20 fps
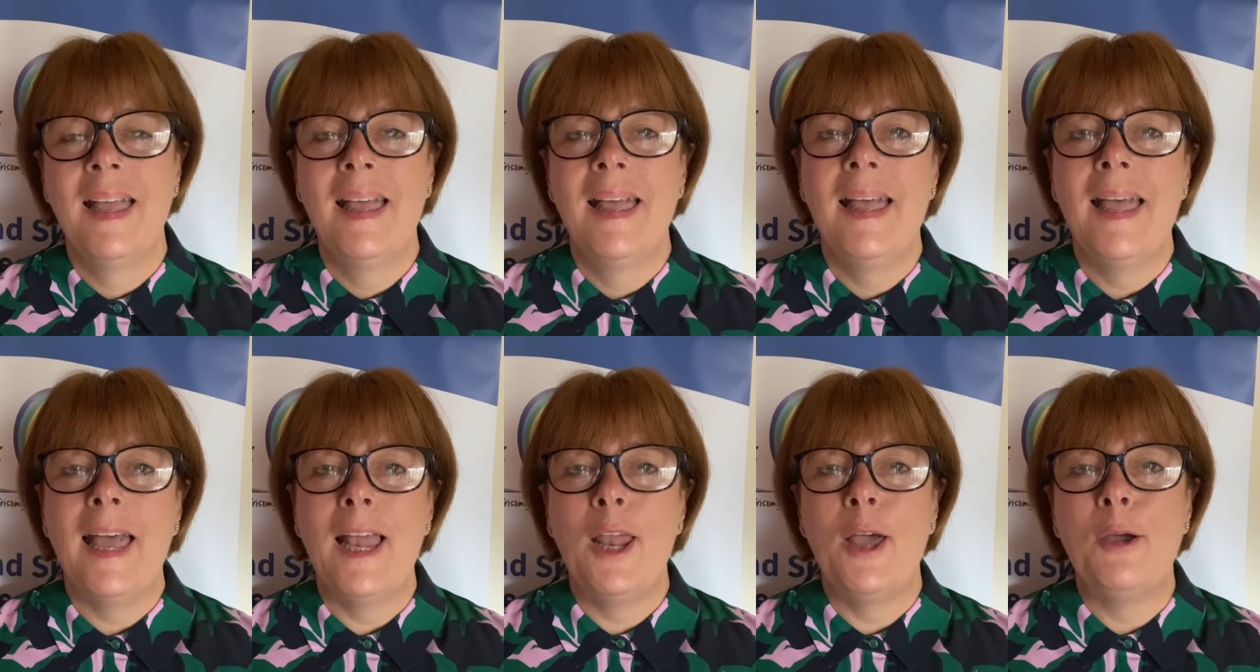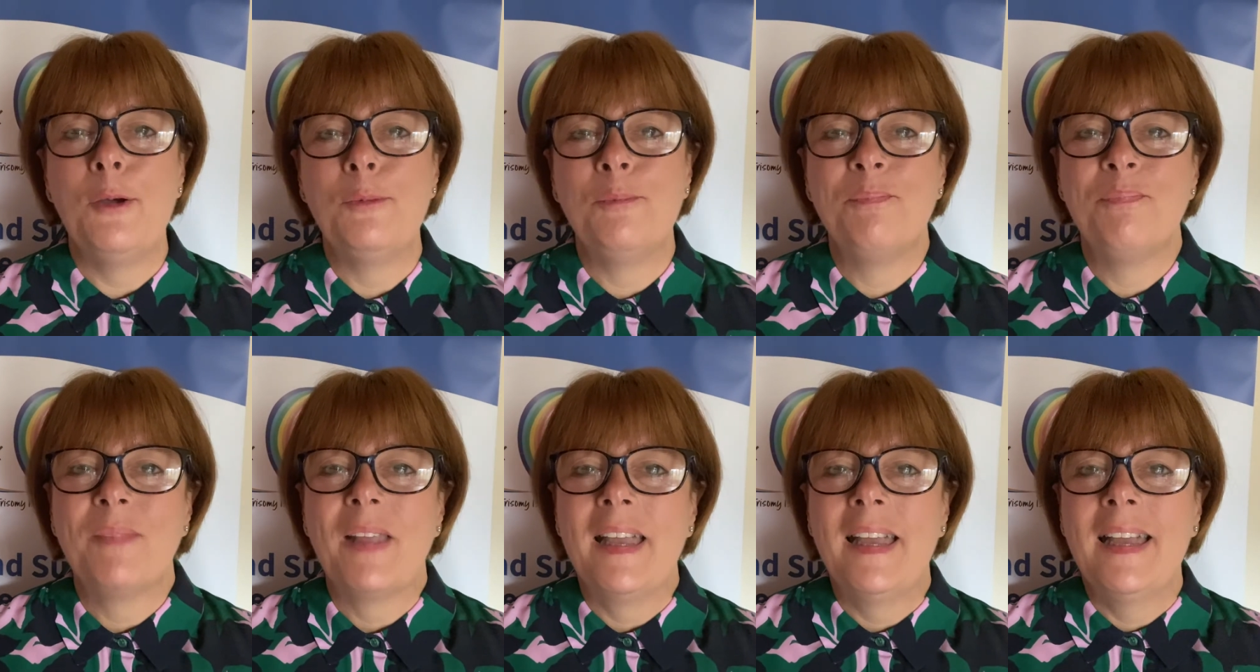Hello.
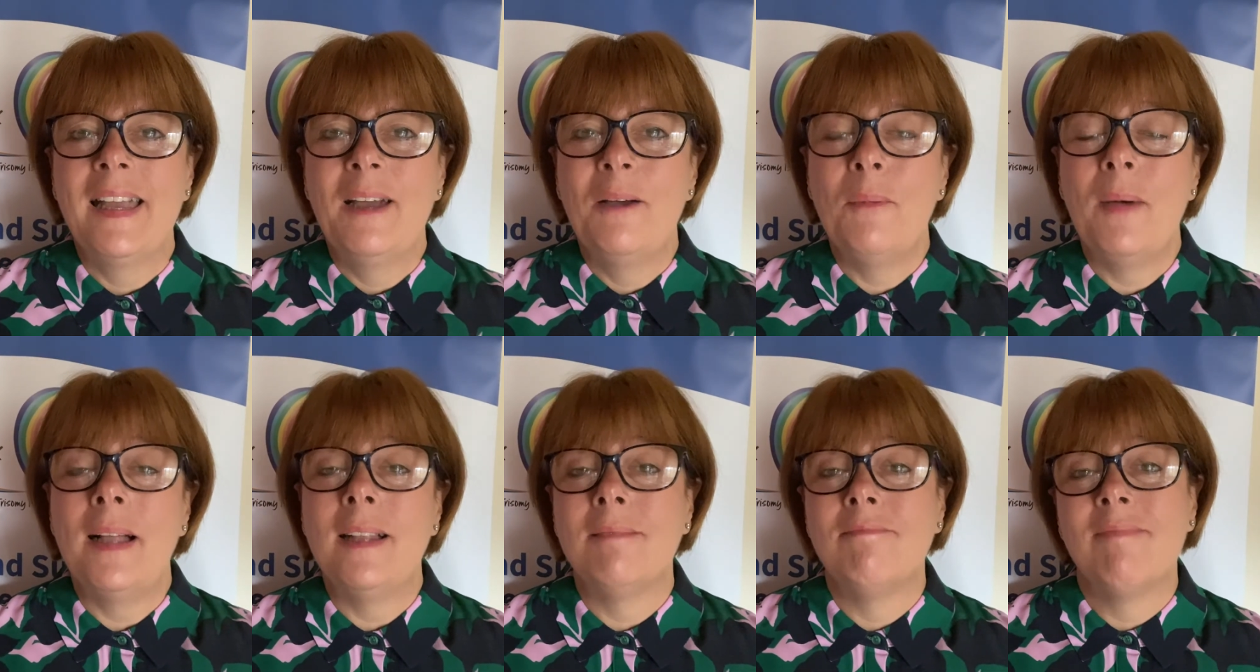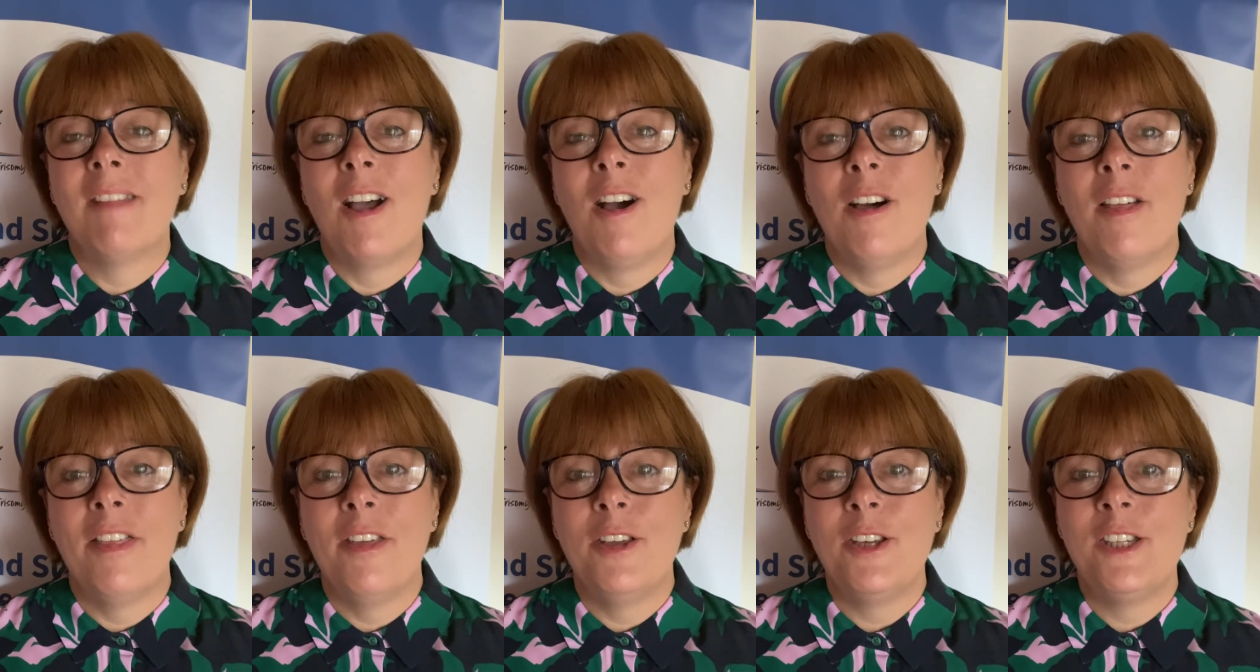Well, our
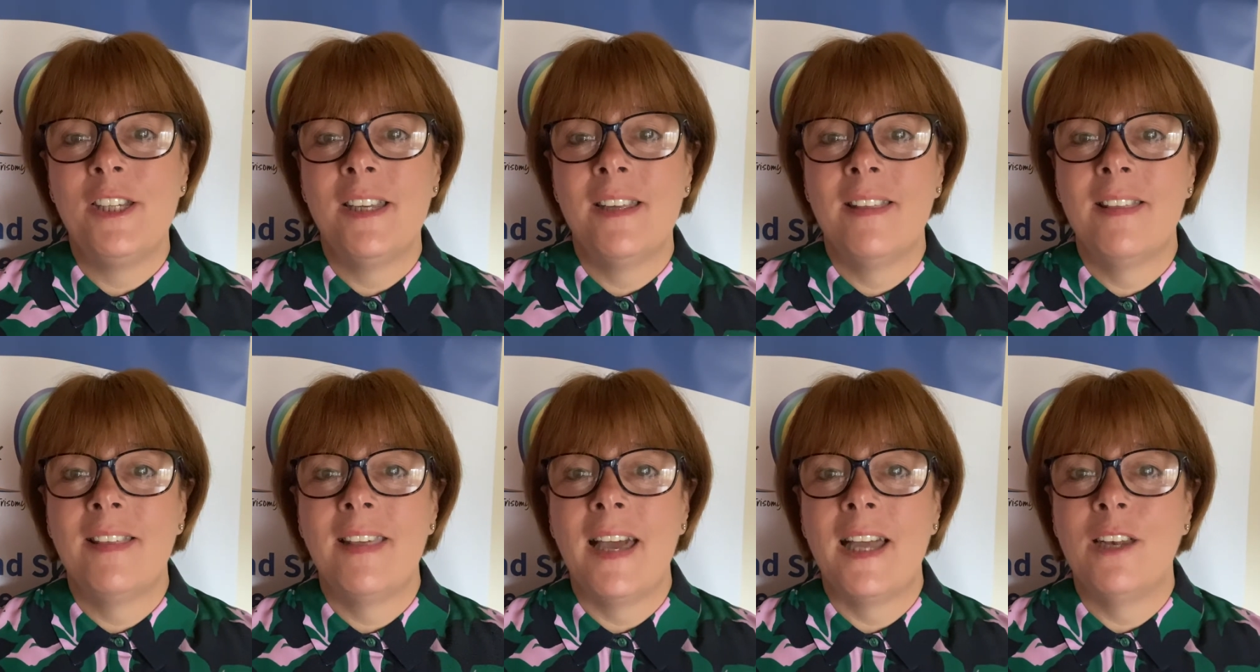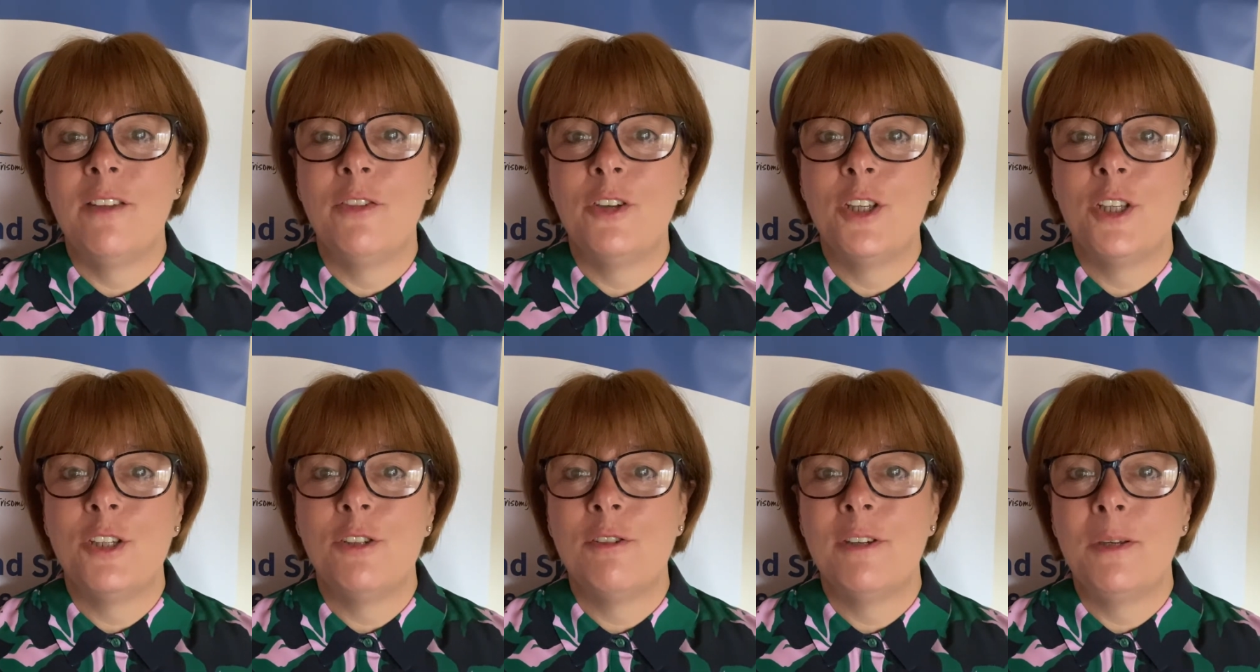30th
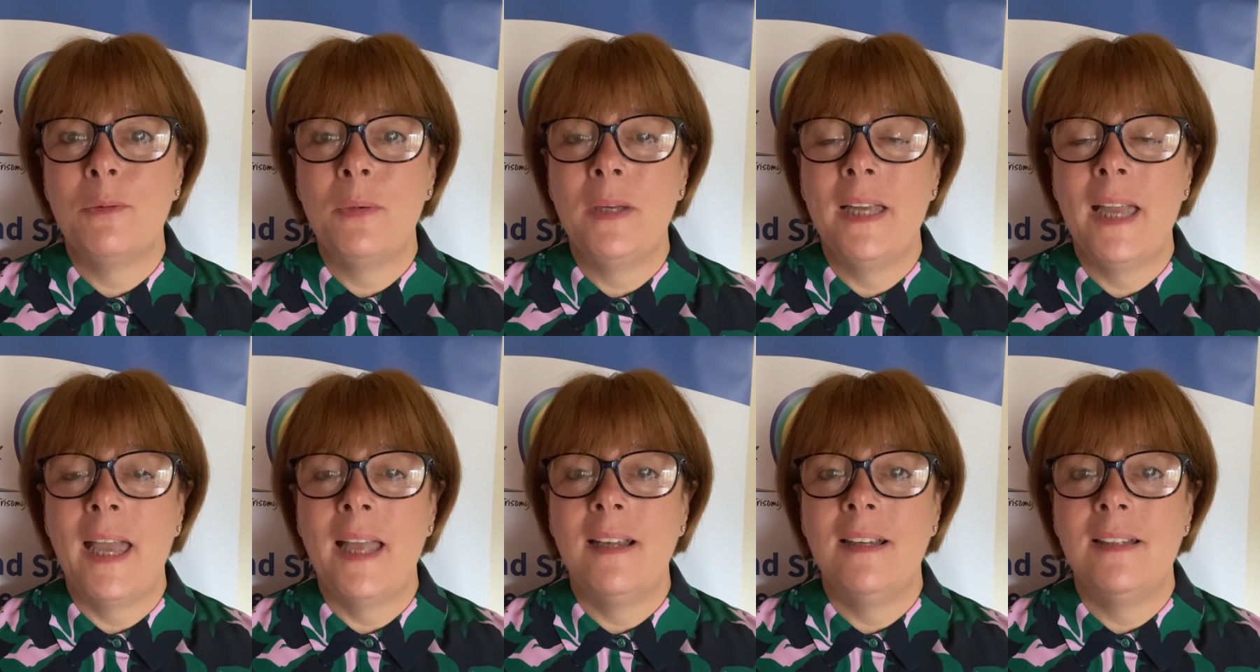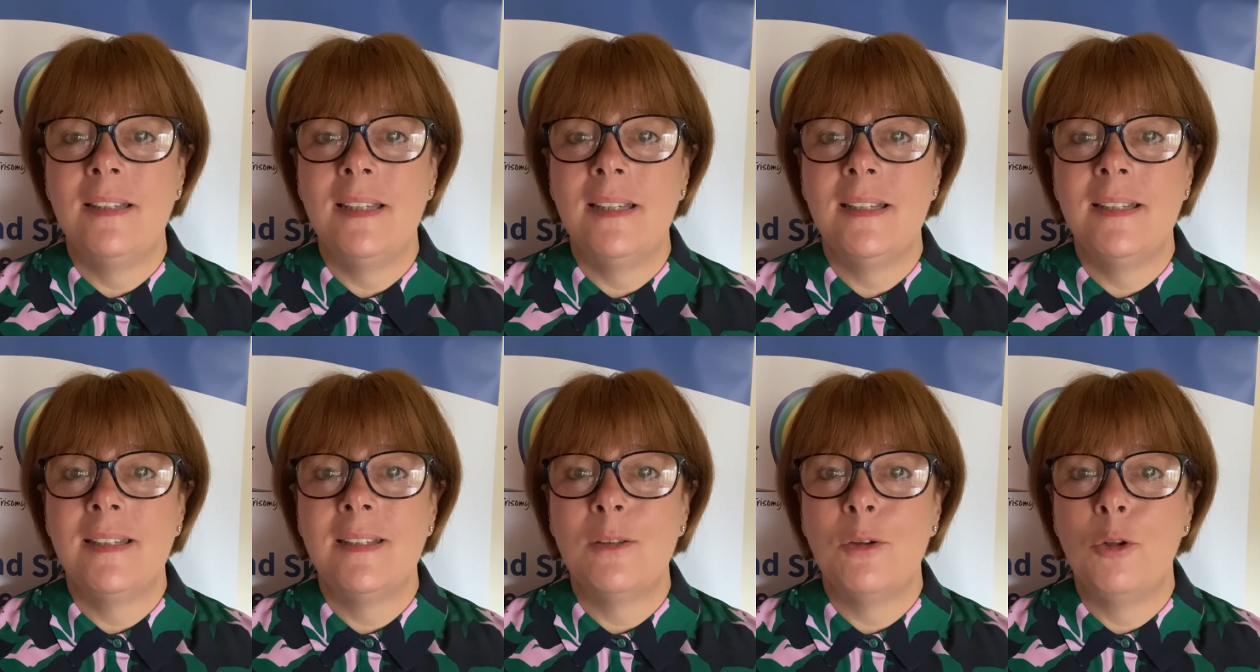anniversary weekend
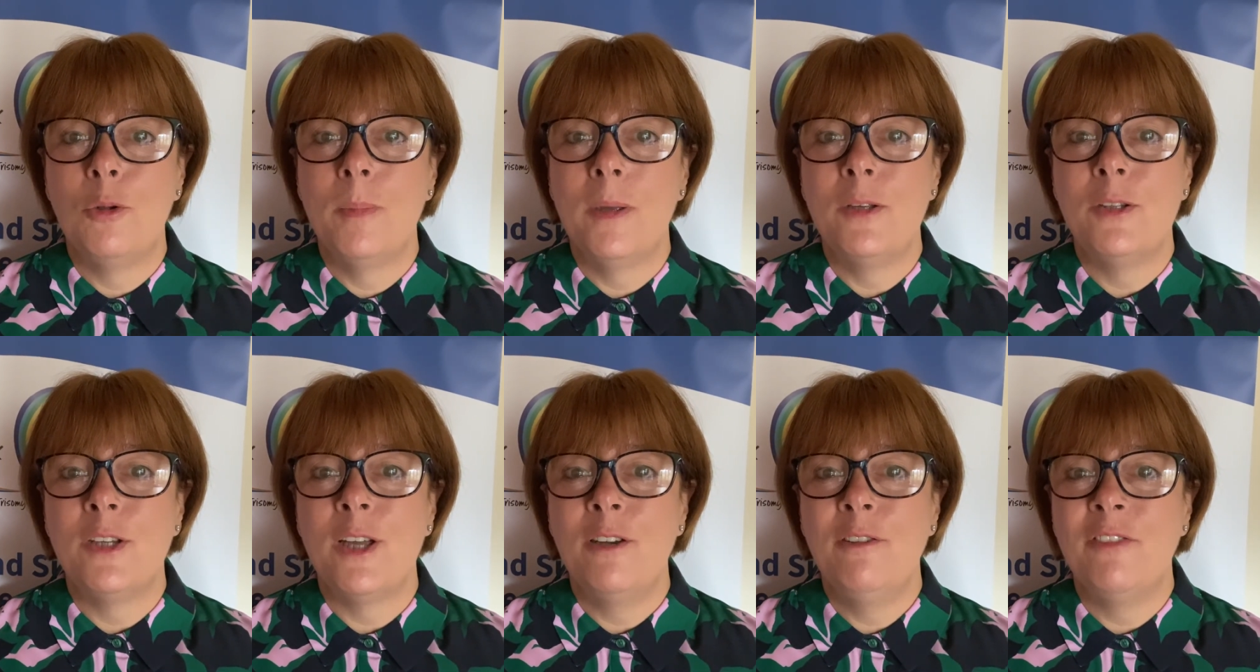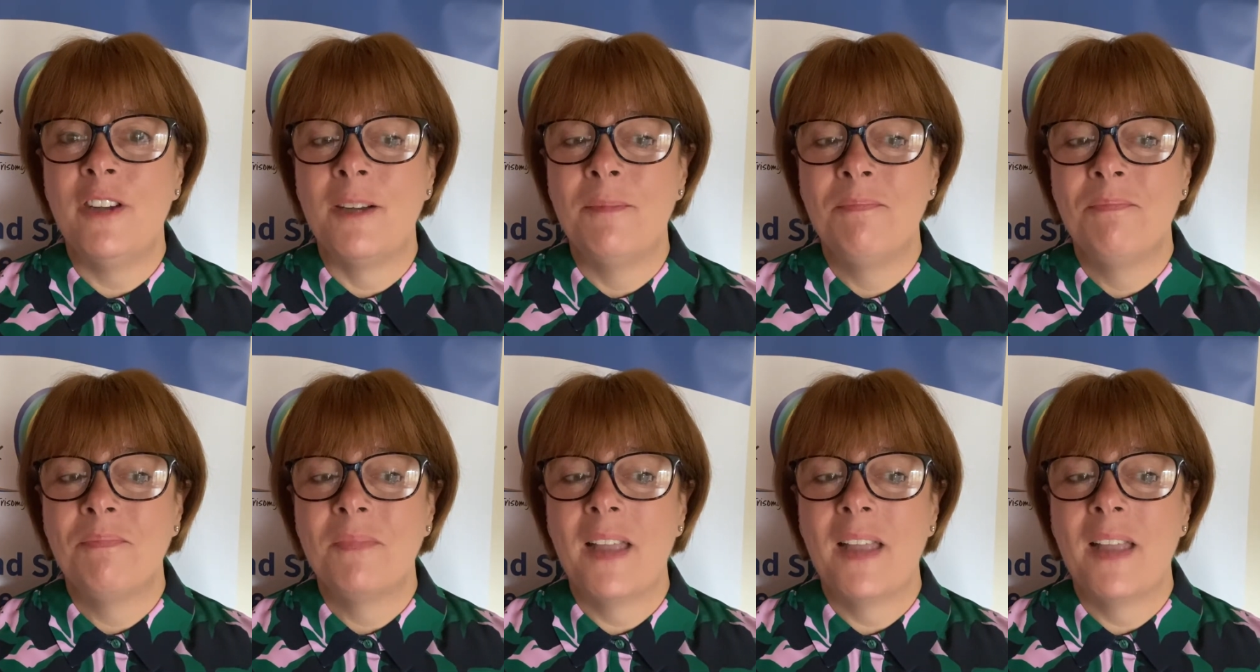is almost over,